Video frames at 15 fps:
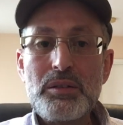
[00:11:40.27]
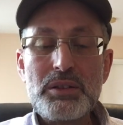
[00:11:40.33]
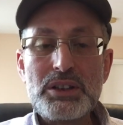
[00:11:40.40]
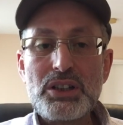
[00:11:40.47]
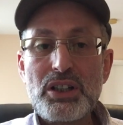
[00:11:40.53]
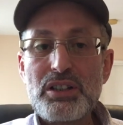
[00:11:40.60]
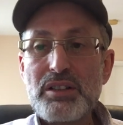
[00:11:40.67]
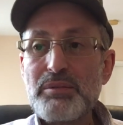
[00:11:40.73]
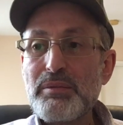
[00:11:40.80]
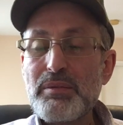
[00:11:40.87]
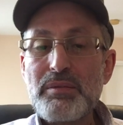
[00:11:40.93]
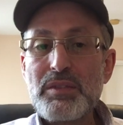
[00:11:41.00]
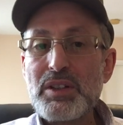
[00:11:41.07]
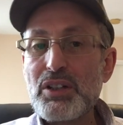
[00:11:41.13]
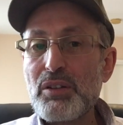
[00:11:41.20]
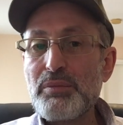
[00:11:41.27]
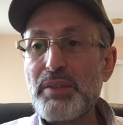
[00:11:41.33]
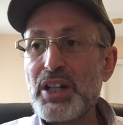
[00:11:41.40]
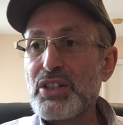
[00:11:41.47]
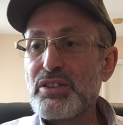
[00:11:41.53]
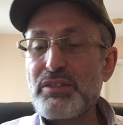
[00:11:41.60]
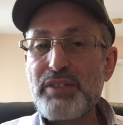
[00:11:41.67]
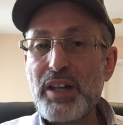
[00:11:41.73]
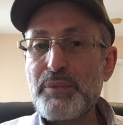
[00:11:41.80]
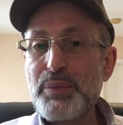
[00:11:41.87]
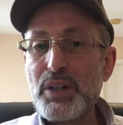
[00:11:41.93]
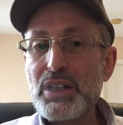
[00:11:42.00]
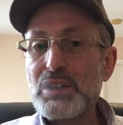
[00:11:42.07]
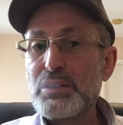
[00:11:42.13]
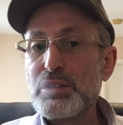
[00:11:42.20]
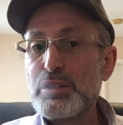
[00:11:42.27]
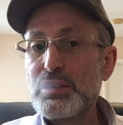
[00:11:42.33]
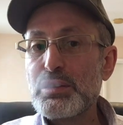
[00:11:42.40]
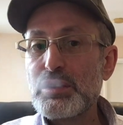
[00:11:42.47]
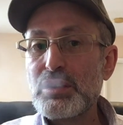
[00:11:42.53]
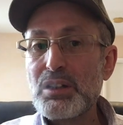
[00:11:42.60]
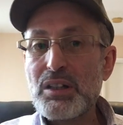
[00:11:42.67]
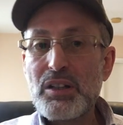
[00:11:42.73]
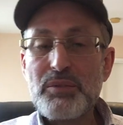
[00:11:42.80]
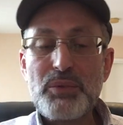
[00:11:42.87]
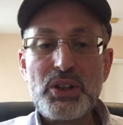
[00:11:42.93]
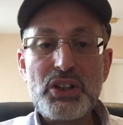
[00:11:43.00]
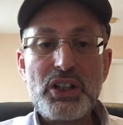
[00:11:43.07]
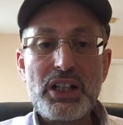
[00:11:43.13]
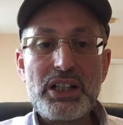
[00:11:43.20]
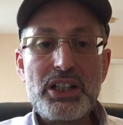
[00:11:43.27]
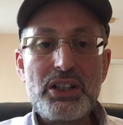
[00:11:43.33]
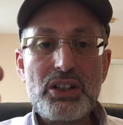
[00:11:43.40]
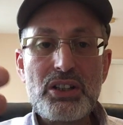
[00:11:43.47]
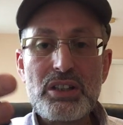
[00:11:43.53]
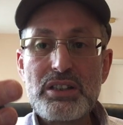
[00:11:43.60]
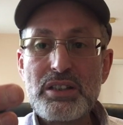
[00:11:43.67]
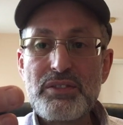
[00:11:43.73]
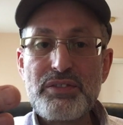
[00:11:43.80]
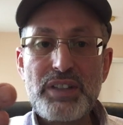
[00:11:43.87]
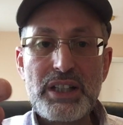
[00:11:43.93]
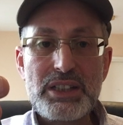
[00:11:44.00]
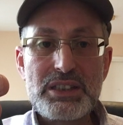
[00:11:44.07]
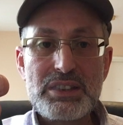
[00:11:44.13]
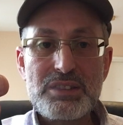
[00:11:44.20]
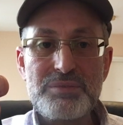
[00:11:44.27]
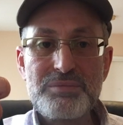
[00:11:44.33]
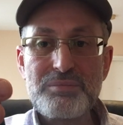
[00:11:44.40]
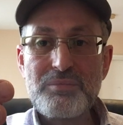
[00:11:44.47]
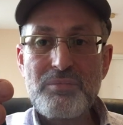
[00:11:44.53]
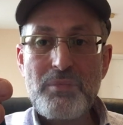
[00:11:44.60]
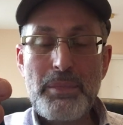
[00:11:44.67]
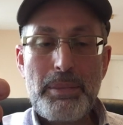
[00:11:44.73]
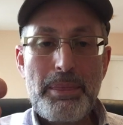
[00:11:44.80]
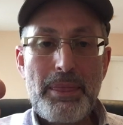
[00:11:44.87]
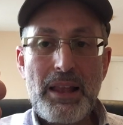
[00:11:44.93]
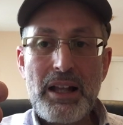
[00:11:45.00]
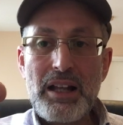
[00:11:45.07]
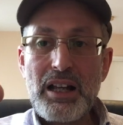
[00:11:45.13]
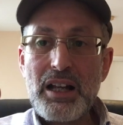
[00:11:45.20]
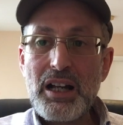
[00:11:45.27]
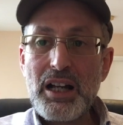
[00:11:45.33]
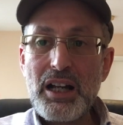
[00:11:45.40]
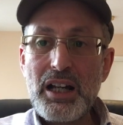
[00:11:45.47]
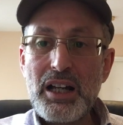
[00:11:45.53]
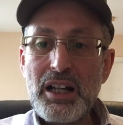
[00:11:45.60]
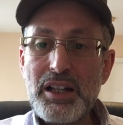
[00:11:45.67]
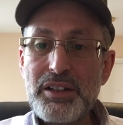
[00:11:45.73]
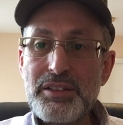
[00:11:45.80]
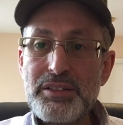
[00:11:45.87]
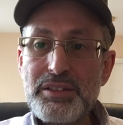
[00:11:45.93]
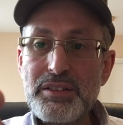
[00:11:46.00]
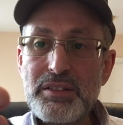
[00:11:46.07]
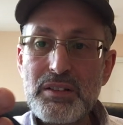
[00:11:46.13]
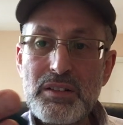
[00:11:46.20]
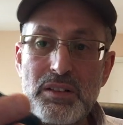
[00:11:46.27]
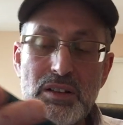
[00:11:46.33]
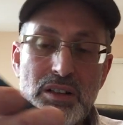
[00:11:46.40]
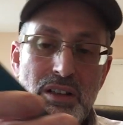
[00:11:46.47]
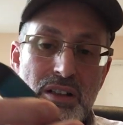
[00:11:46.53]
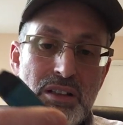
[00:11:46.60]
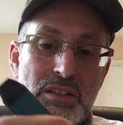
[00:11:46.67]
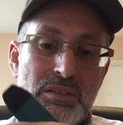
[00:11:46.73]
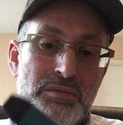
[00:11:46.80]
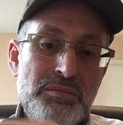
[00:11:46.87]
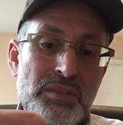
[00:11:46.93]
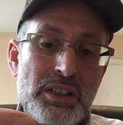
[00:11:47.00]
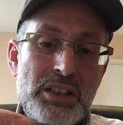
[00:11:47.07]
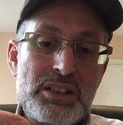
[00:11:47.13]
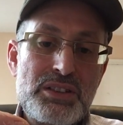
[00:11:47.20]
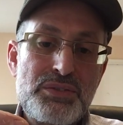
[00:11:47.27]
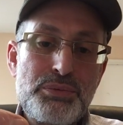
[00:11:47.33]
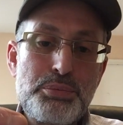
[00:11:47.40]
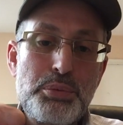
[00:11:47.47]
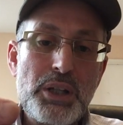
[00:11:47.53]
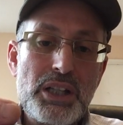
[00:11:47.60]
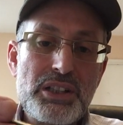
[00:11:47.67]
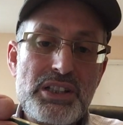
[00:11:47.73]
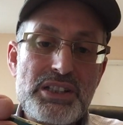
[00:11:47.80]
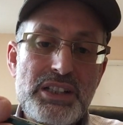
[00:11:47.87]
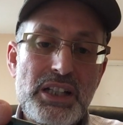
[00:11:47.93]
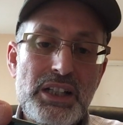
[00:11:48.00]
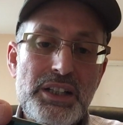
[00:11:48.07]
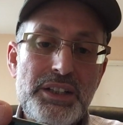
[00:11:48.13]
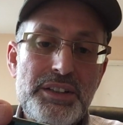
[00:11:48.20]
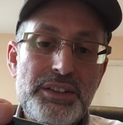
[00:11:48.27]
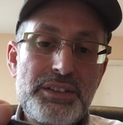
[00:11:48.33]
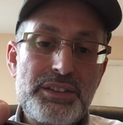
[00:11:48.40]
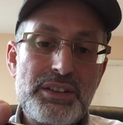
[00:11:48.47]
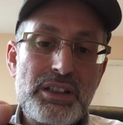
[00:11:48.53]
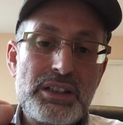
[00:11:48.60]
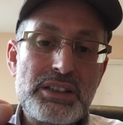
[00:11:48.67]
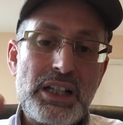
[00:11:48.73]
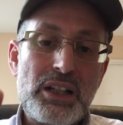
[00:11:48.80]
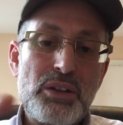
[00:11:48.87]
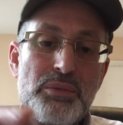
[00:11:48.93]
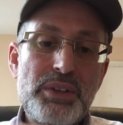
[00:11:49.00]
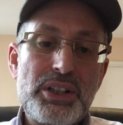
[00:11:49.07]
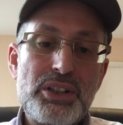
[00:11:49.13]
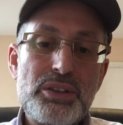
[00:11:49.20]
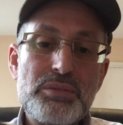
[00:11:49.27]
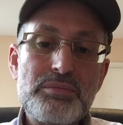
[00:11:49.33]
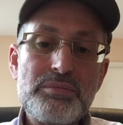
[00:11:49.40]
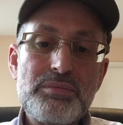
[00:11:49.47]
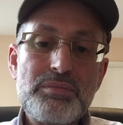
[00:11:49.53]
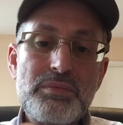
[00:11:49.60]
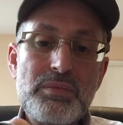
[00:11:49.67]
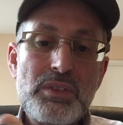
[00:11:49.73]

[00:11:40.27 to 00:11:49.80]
with not major vapor, but you get your nicotine fix. And it's well designed, it's aluminium.